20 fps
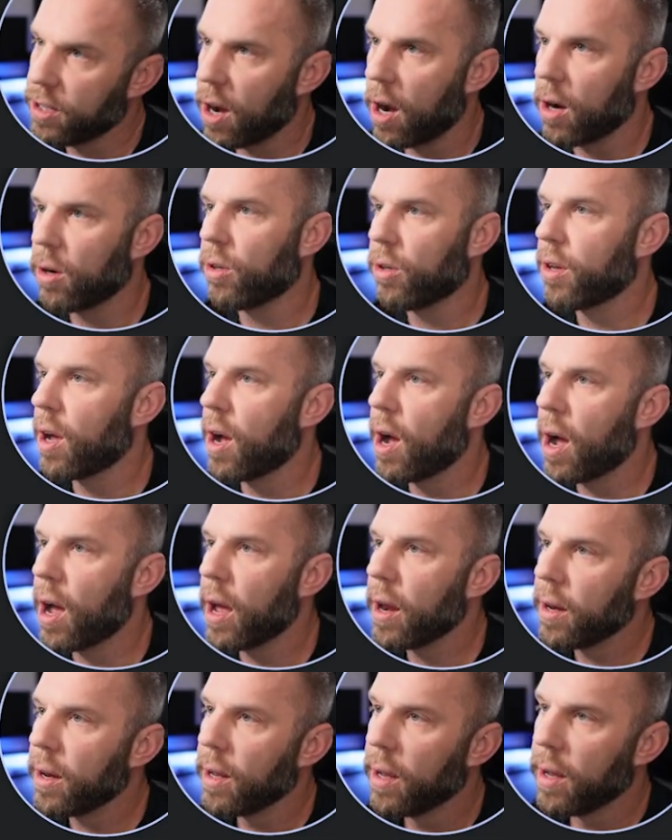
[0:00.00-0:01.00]
toggled
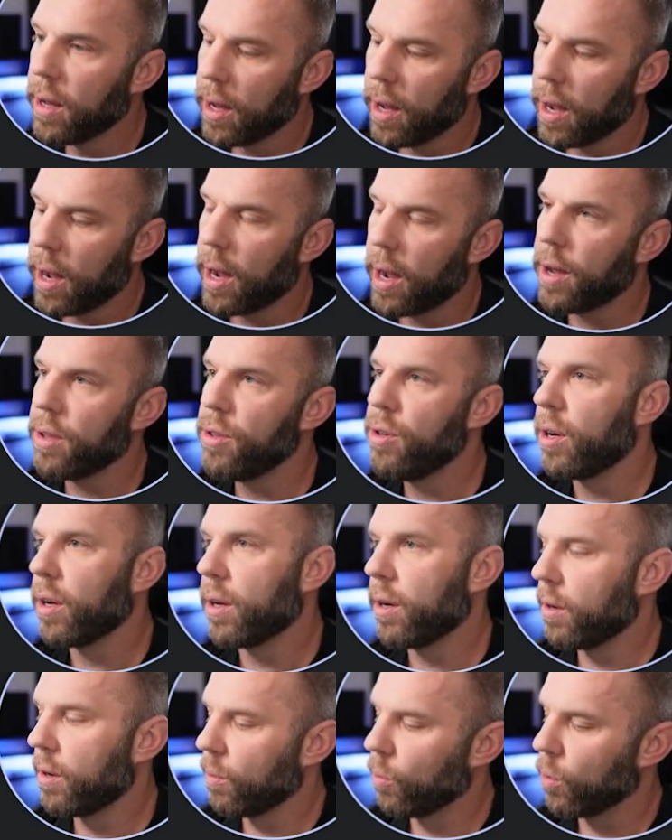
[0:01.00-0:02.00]
on. Uh, you
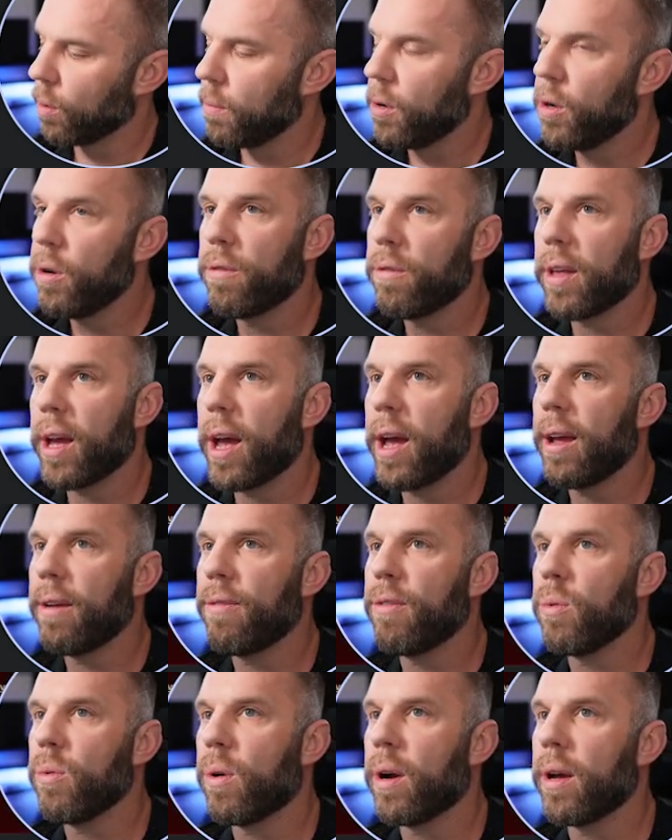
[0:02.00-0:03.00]
can remove that
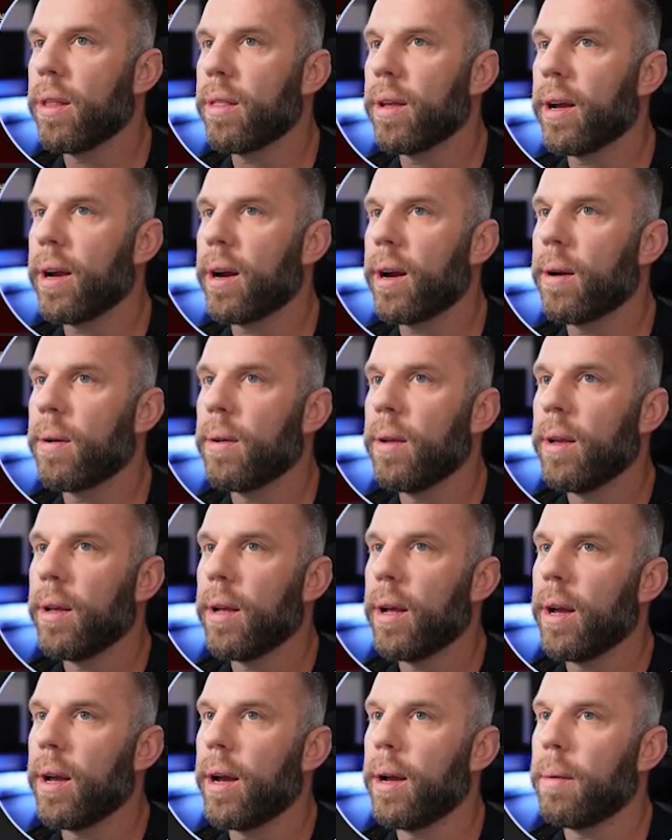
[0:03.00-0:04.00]
if you want there.
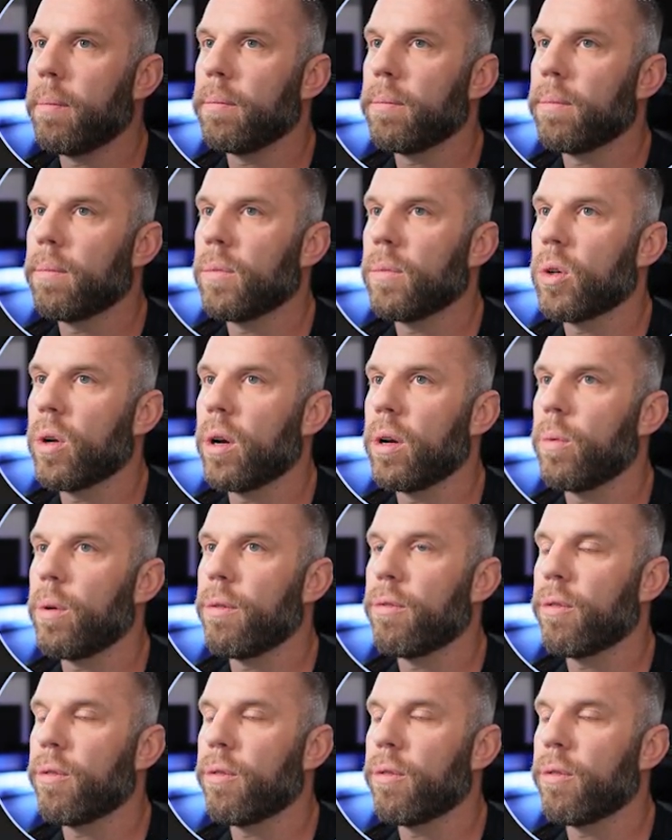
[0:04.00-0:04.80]
Um, go ahead and